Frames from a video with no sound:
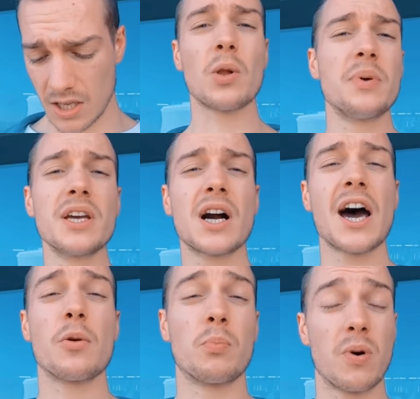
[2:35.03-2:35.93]
While being
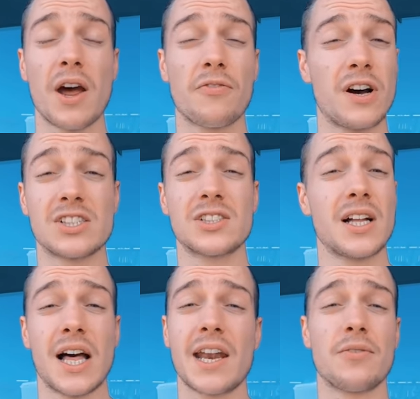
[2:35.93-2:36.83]
out of breath, I
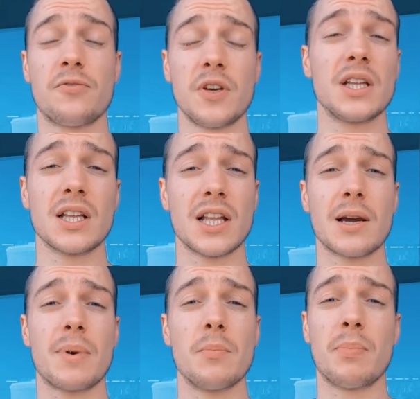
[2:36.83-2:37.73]
still had the feeling
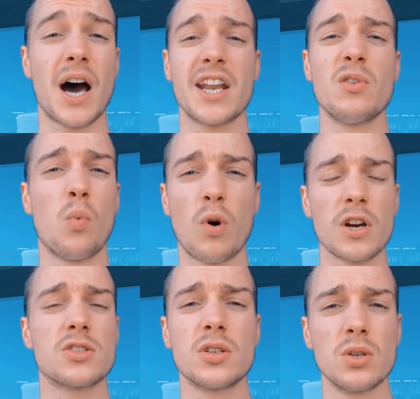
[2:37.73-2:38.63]
like my body
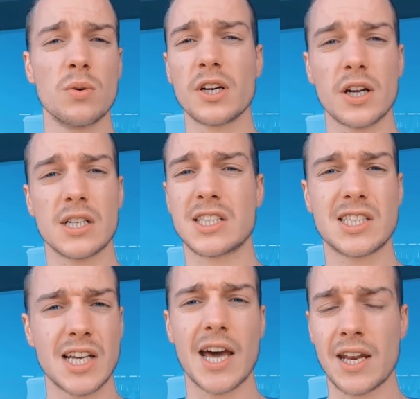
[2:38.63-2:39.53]
wanted to do another
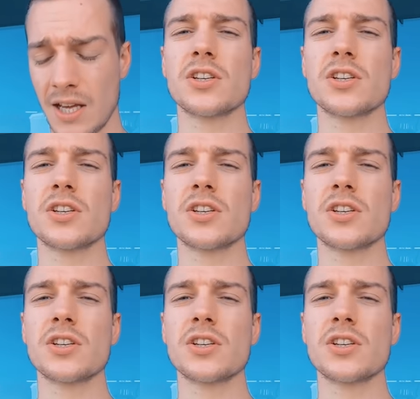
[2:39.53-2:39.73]
set.